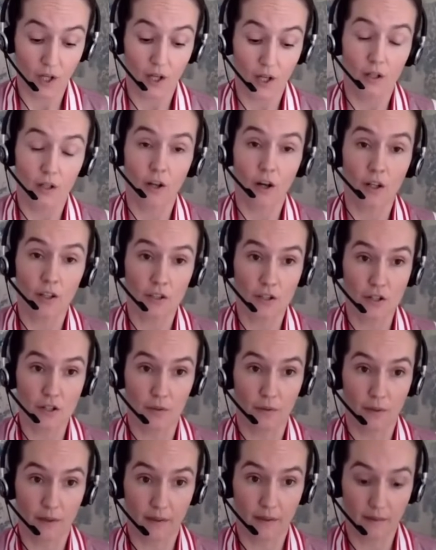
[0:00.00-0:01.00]
Not
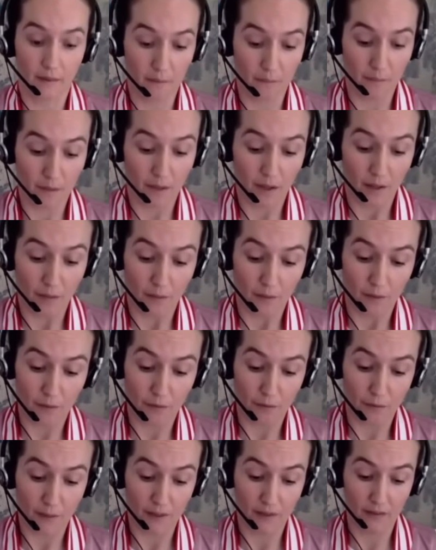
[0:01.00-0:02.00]
showing them would have
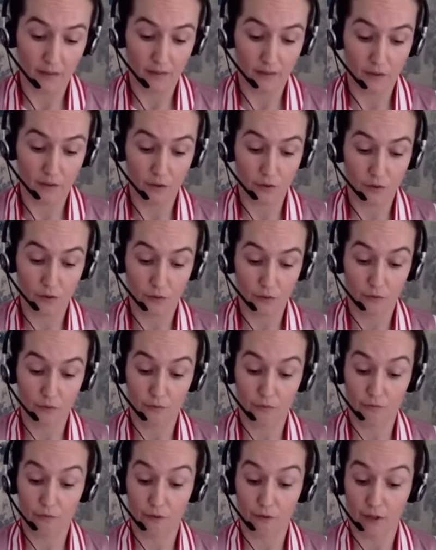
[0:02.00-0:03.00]
meant to
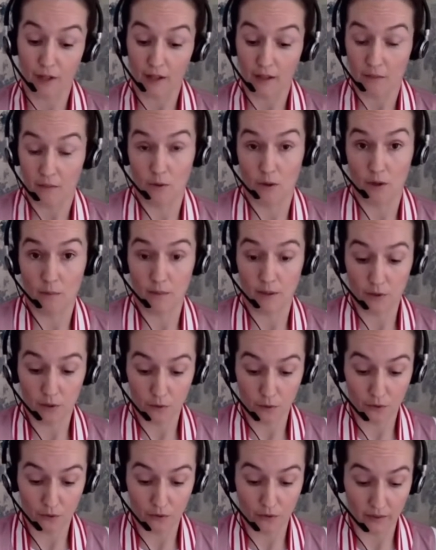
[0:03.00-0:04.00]
forget Mohammed
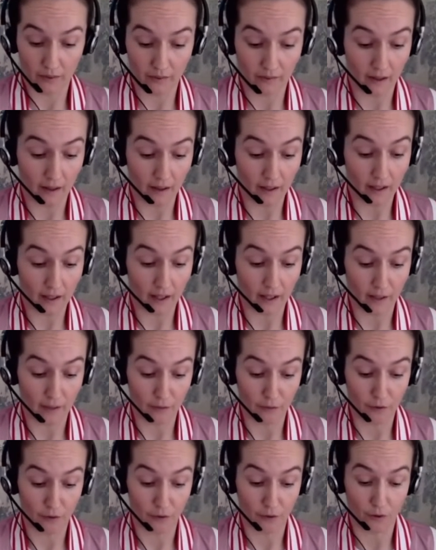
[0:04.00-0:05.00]
Hussein in the
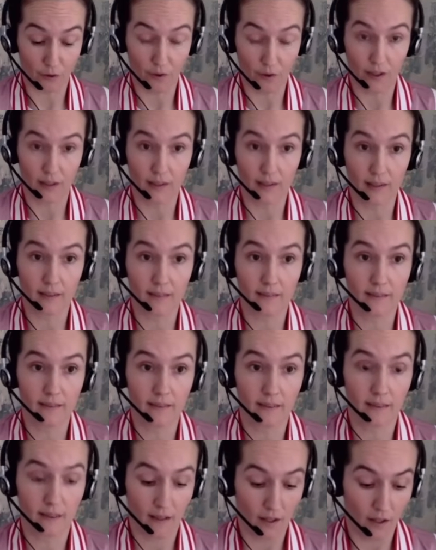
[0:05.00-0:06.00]
archives, or at
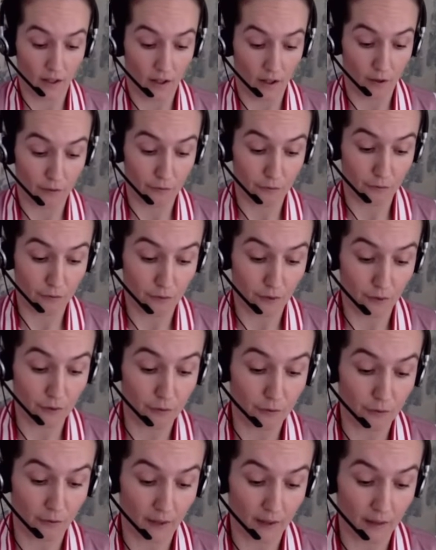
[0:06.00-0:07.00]
least of
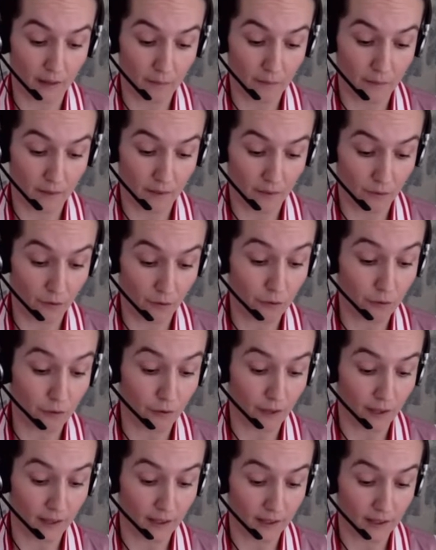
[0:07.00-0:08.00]

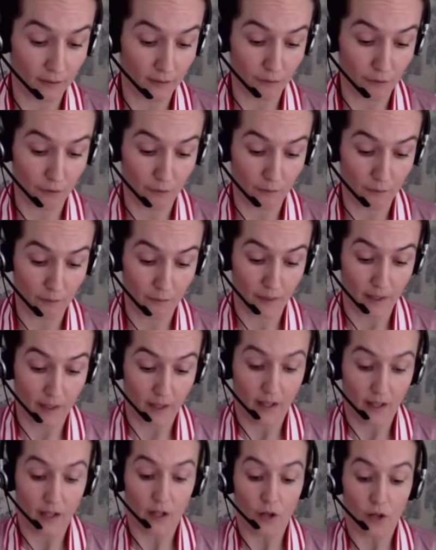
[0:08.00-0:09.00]
refraining from
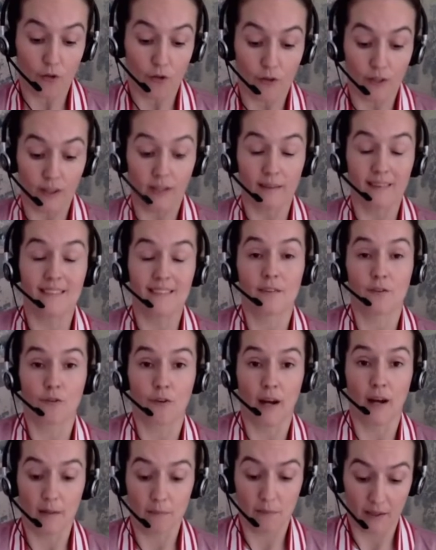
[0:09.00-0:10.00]

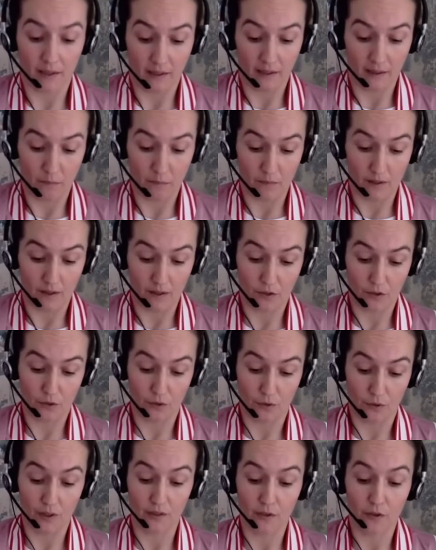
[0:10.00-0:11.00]
reinscribing him
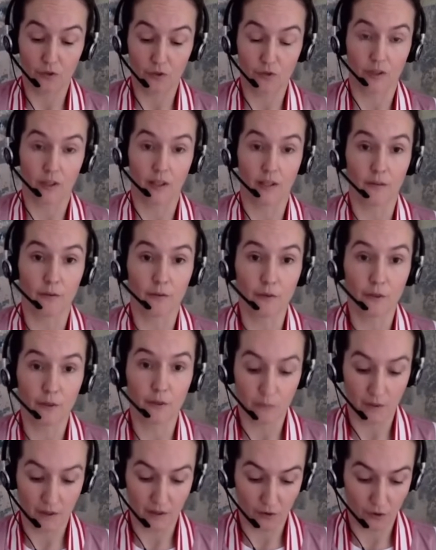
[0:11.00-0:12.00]
into history and
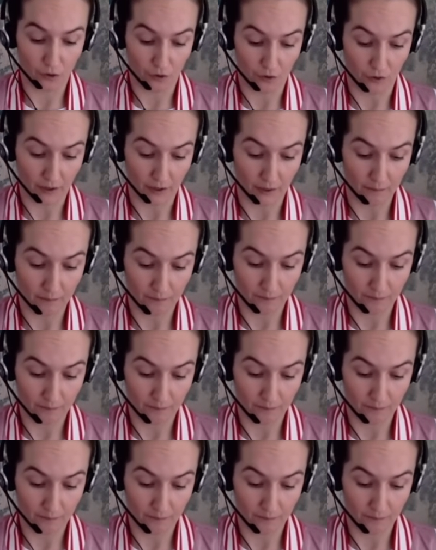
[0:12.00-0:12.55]
film history.